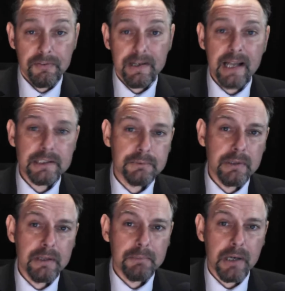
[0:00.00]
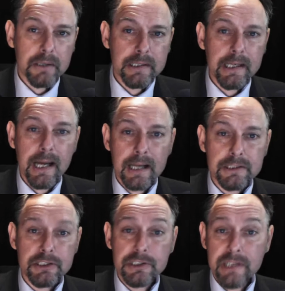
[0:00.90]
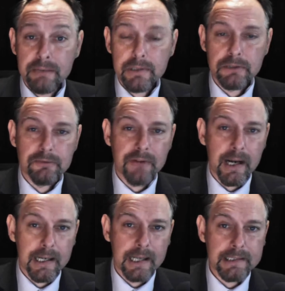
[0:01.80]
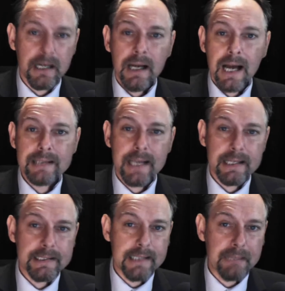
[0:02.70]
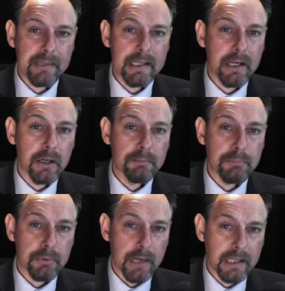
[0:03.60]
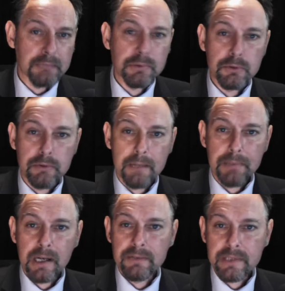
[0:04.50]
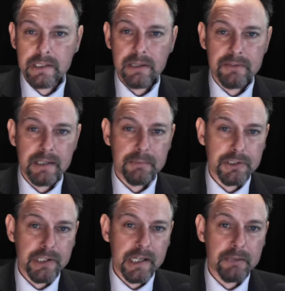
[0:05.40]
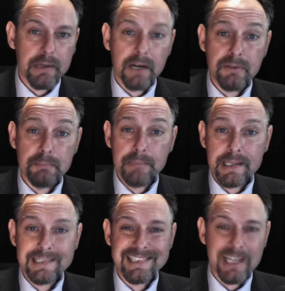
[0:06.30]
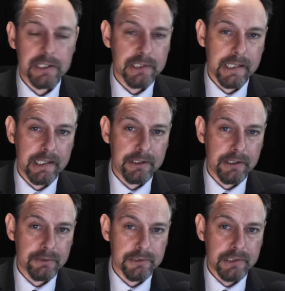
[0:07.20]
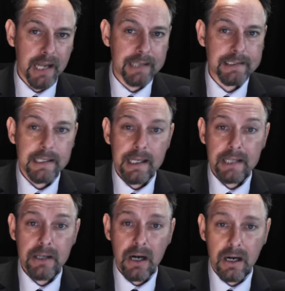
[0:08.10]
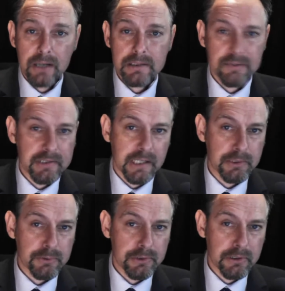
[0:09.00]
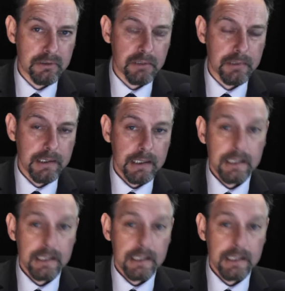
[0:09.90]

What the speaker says: The Fidesz ruling party and serial violator has a seemingly unbreakable grip over the governing machinery of a mid-sized EU state in the heart of Central Europe.